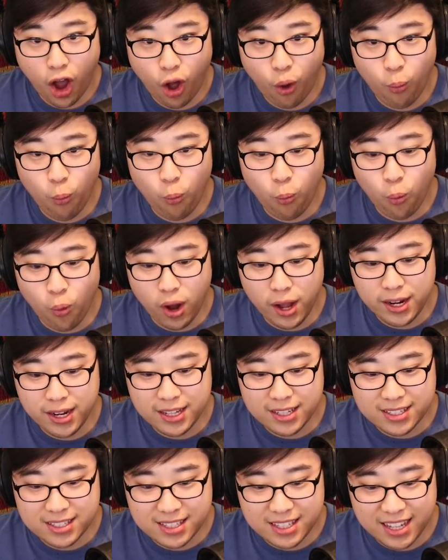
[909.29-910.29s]
What
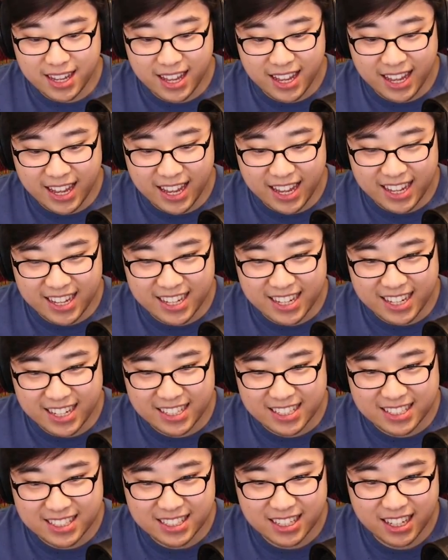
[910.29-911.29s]
is
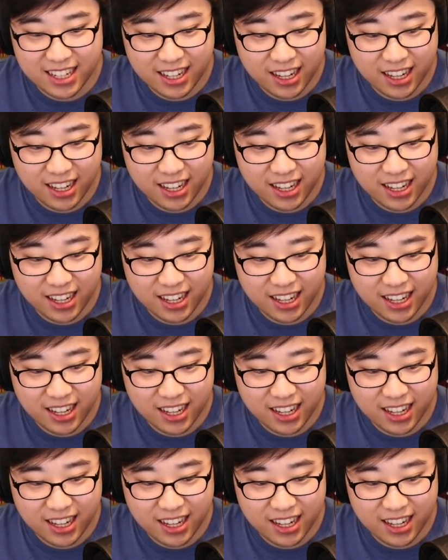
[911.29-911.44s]
this?